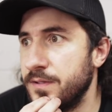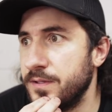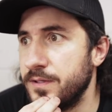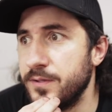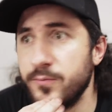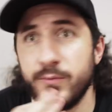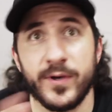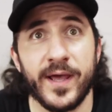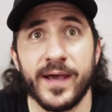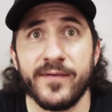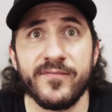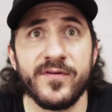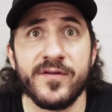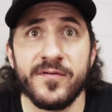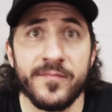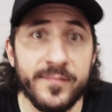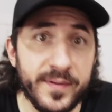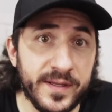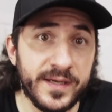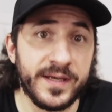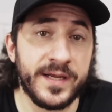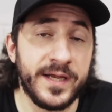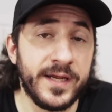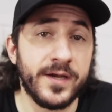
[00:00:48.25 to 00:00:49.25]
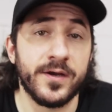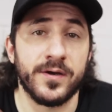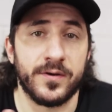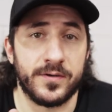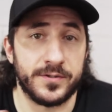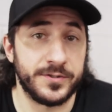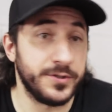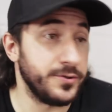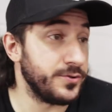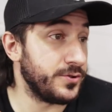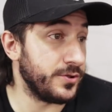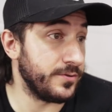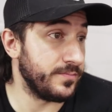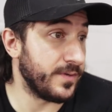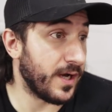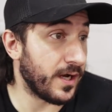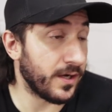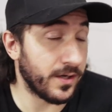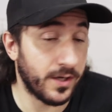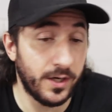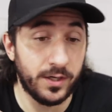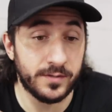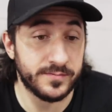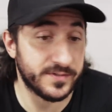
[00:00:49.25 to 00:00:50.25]
And we haven't even been here on
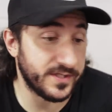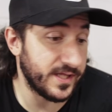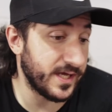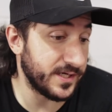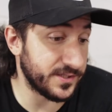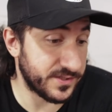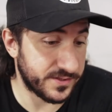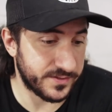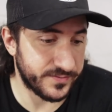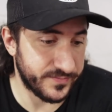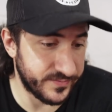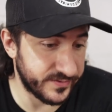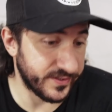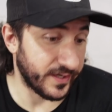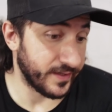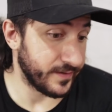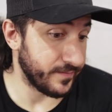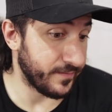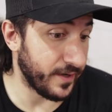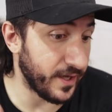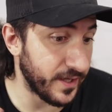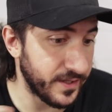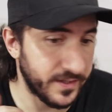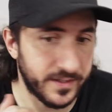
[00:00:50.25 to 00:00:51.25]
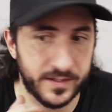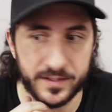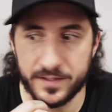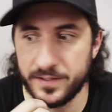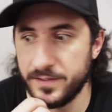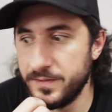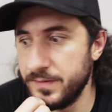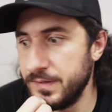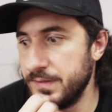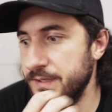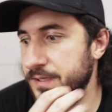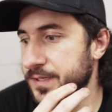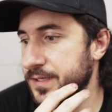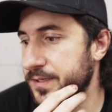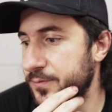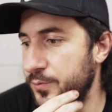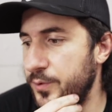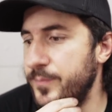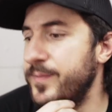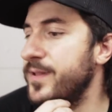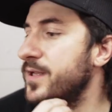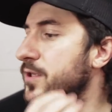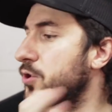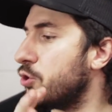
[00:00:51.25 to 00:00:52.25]
youtube.com/Silent Mike.
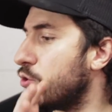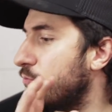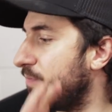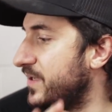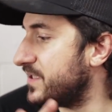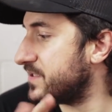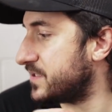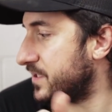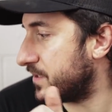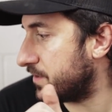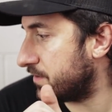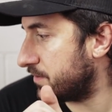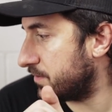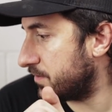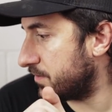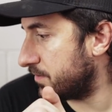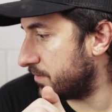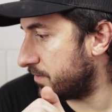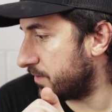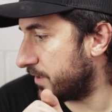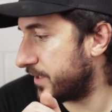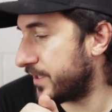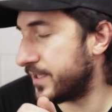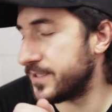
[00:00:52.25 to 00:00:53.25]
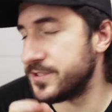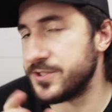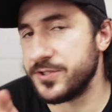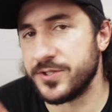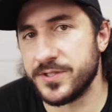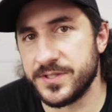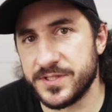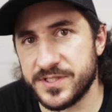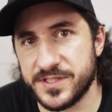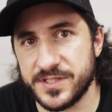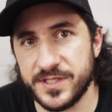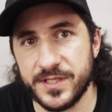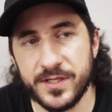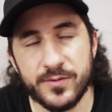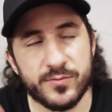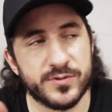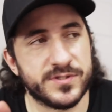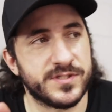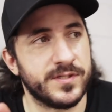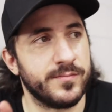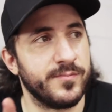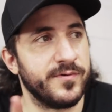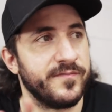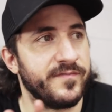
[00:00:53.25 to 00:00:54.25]
We've been a little busy, and as you can see
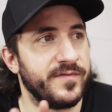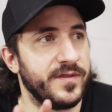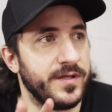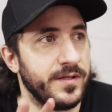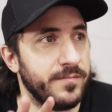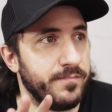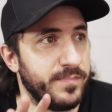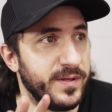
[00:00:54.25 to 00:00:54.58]
with some of the